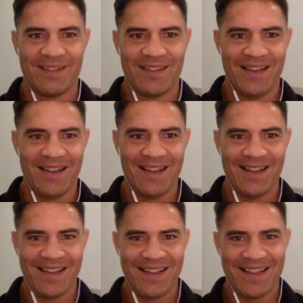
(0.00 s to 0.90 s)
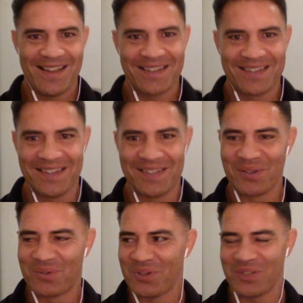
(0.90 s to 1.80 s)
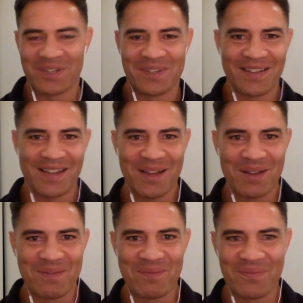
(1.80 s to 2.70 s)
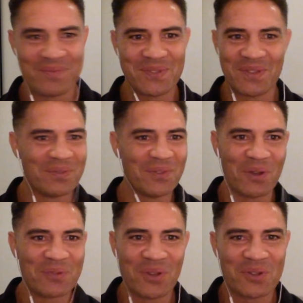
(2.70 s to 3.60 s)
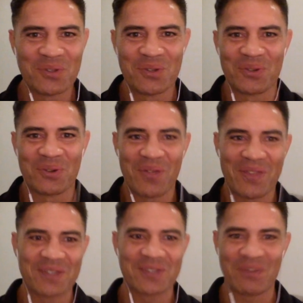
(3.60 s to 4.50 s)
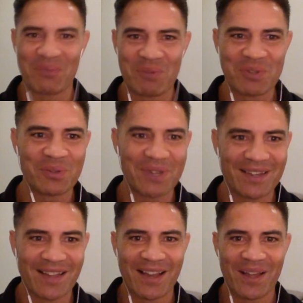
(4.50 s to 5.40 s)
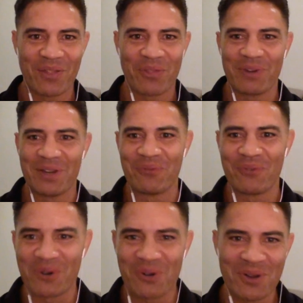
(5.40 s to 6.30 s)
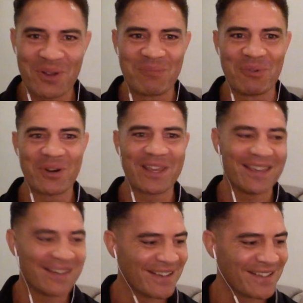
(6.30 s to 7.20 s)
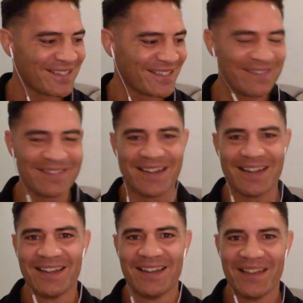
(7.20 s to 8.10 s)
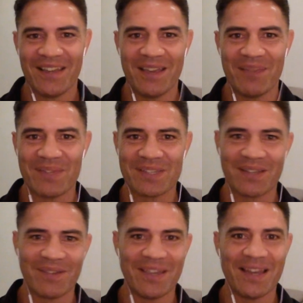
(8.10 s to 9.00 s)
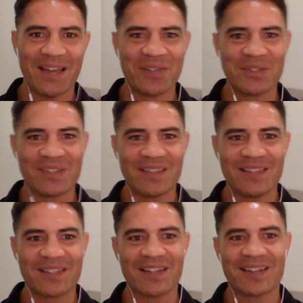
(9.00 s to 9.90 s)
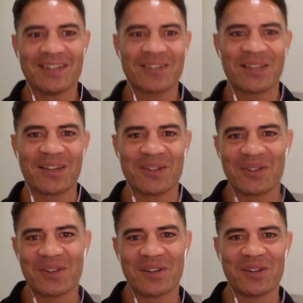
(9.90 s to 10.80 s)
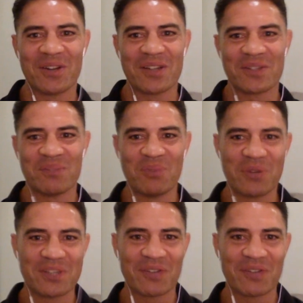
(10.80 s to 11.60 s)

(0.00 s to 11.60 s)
Good question. Not too sure. I think it's somewhere between 3 and 4 o'clock in the morning here now. So now used to these kind of nights and mornings.